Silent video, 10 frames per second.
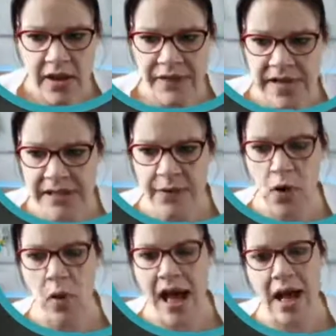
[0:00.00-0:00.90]
first of
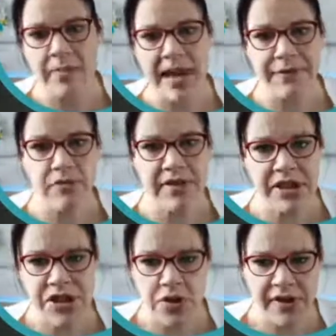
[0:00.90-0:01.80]
all, if you're
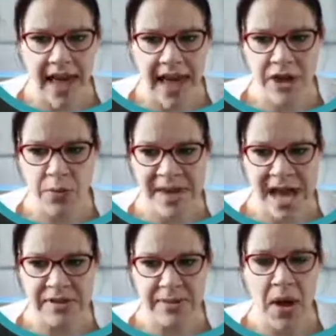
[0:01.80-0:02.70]
in the UK, you'll be
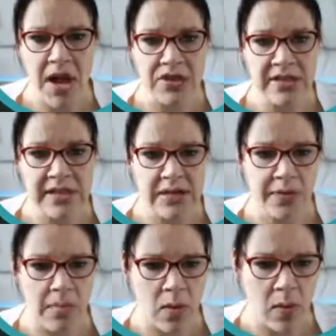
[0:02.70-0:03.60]
able to purchase this
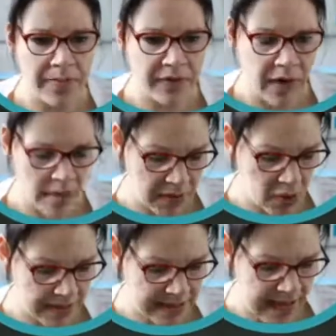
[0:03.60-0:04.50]
from my website,
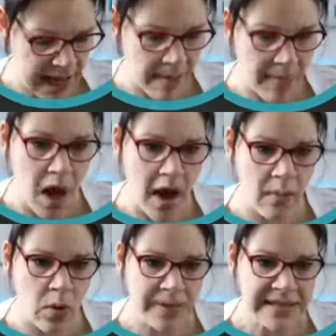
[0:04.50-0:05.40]
because I
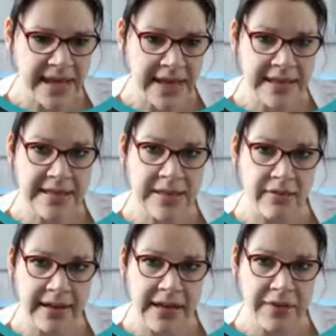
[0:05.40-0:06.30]
will be selling these
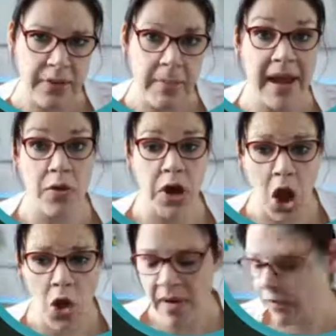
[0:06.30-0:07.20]
directly from my own
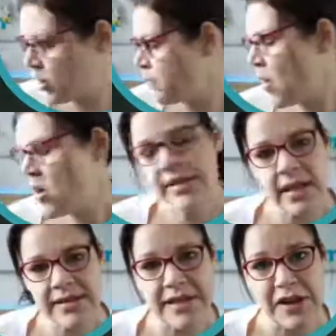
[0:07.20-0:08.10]
home. I've got a box
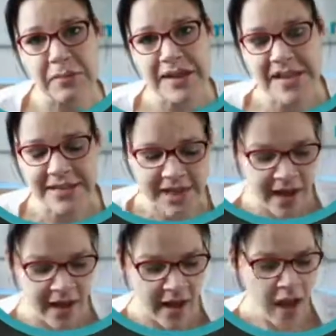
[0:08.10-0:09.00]
underneath my desk
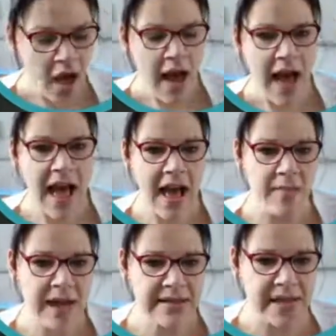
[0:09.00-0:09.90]
here,
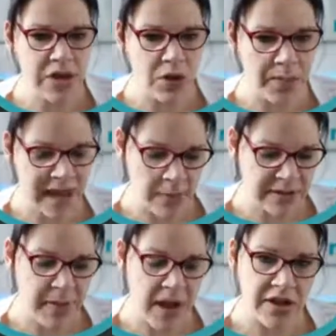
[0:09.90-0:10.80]
and so you'll be
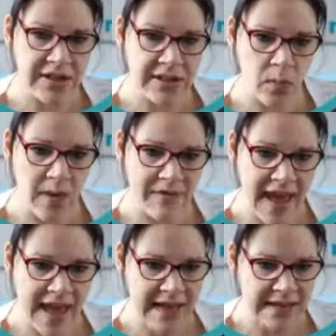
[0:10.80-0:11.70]
able to purchase them with
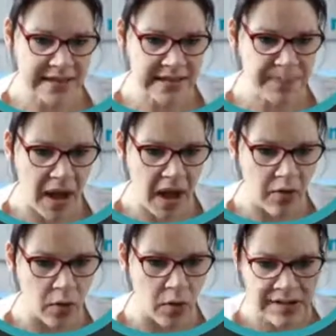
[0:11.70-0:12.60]
a
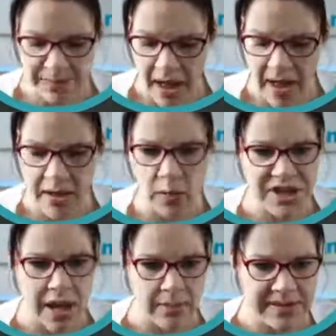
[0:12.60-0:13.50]
spiral spine,
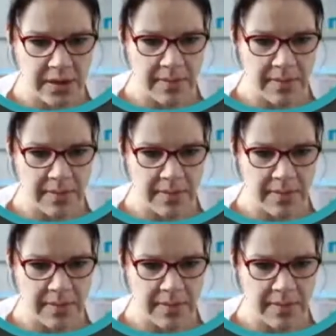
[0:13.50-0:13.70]
which helps them